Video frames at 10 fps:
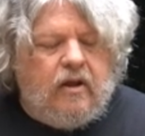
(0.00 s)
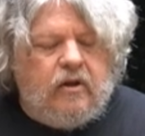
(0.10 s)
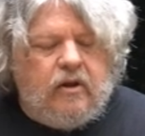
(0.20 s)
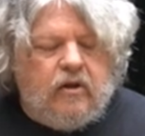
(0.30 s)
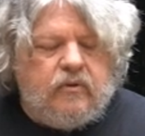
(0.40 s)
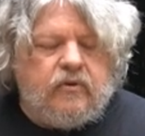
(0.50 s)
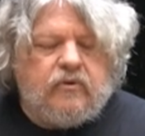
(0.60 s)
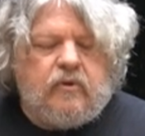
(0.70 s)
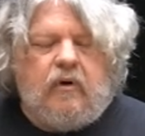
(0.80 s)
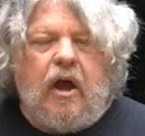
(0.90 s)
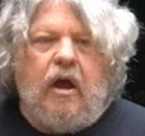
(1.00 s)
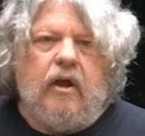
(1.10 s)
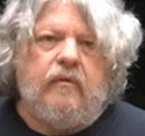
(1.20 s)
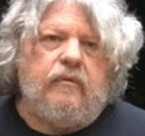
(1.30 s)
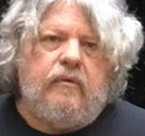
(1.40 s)
to
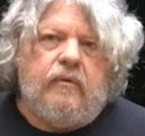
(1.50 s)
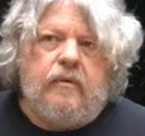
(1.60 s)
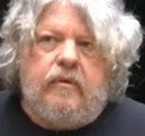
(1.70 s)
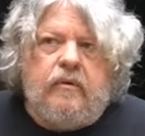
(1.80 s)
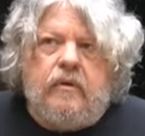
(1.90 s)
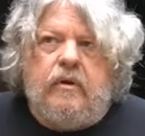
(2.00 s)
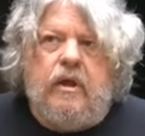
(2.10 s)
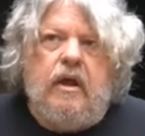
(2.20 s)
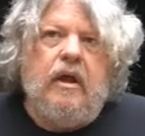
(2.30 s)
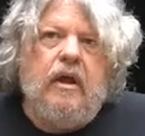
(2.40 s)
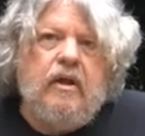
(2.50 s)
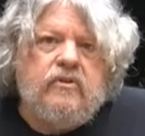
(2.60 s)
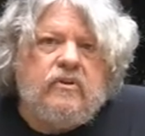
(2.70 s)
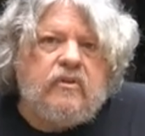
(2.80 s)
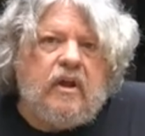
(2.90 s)
survive
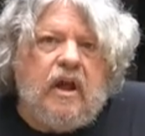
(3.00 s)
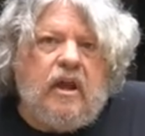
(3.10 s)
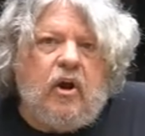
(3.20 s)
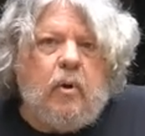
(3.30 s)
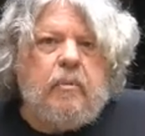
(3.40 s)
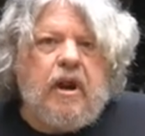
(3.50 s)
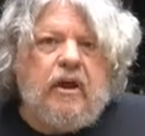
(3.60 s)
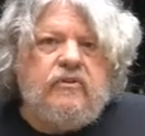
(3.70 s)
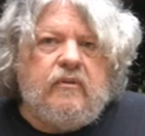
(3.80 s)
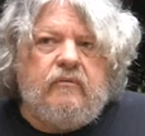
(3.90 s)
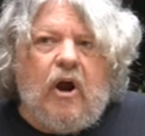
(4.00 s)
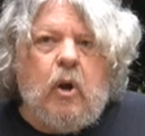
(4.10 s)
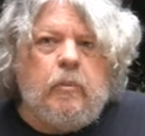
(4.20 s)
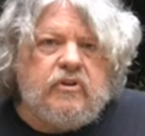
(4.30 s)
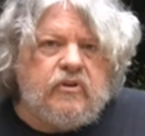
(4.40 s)
just an urbanized environment,